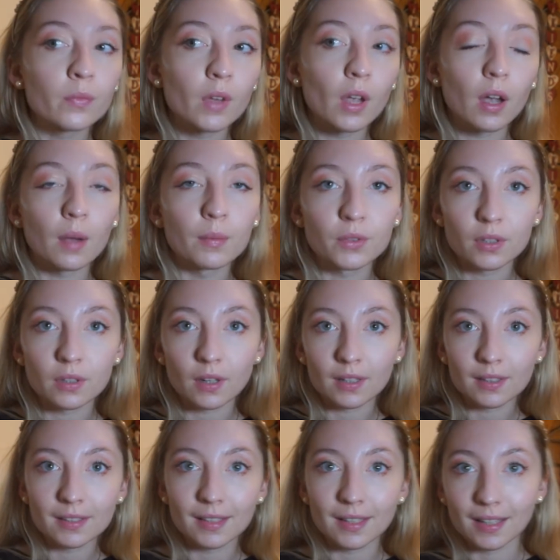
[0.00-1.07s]
I'm just like
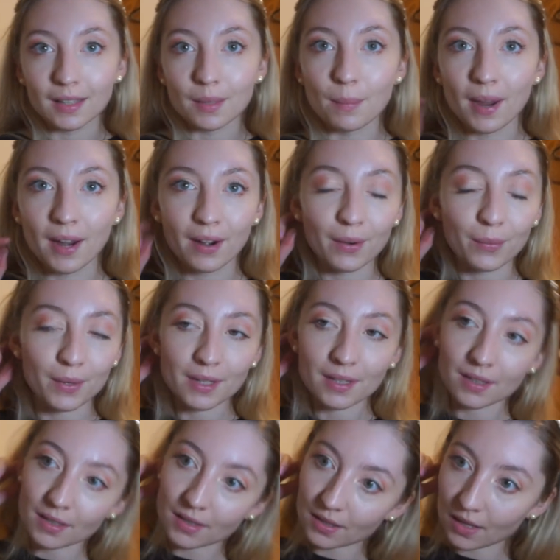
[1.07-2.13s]
seeing in the mirror what it
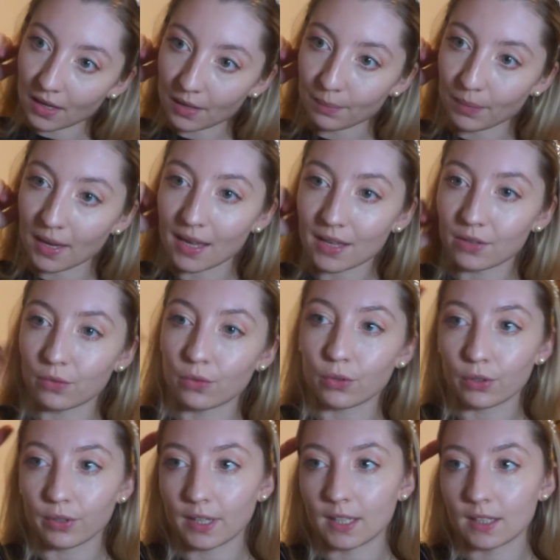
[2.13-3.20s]
looks like, but it's not
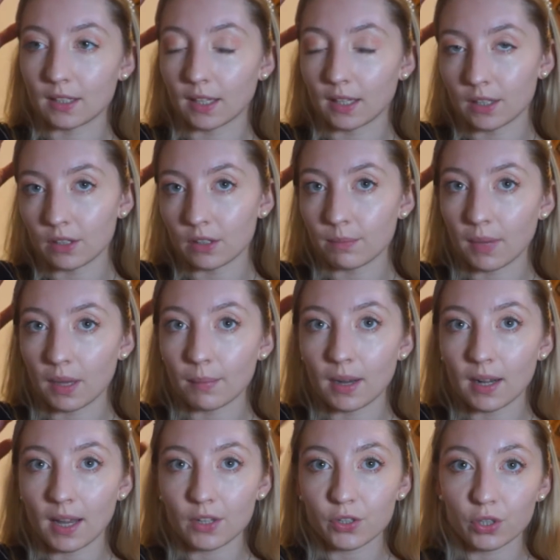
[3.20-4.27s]
crazy. Like, it doesn't make my
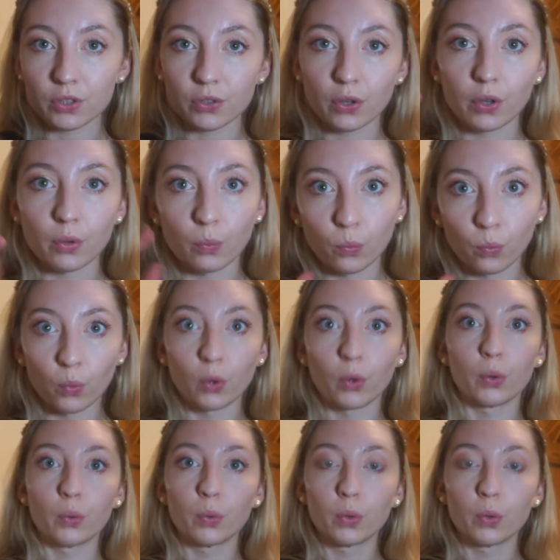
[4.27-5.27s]
lashes go whoa.